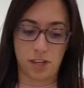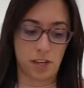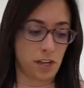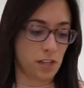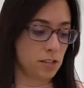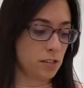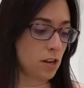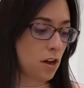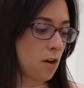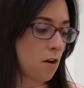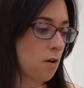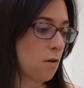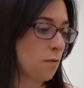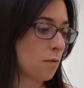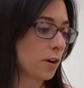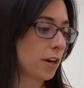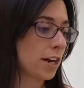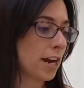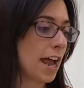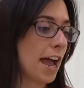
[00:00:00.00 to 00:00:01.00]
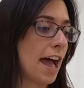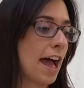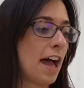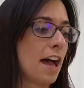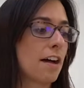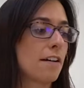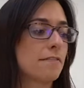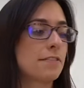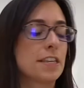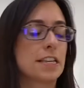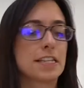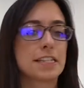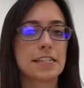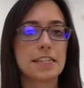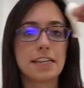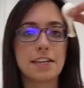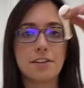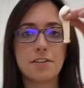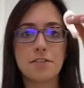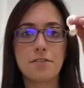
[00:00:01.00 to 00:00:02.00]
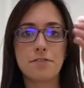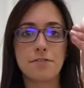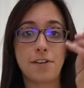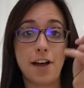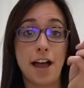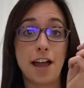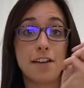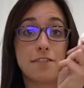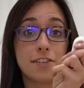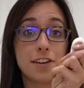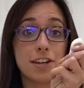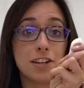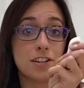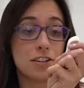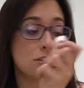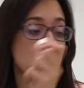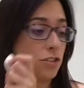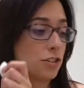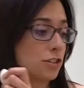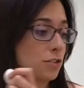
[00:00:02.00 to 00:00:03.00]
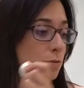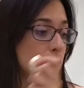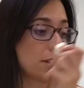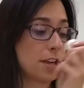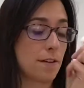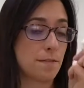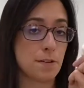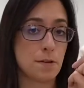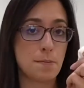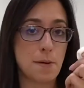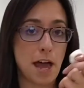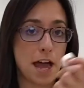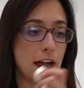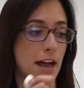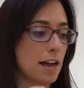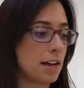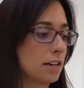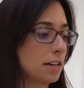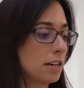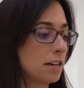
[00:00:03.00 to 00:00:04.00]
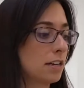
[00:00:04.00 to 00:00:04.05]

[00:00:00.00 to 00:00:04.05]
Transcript: So we're going to have these little 5-inch with every pack,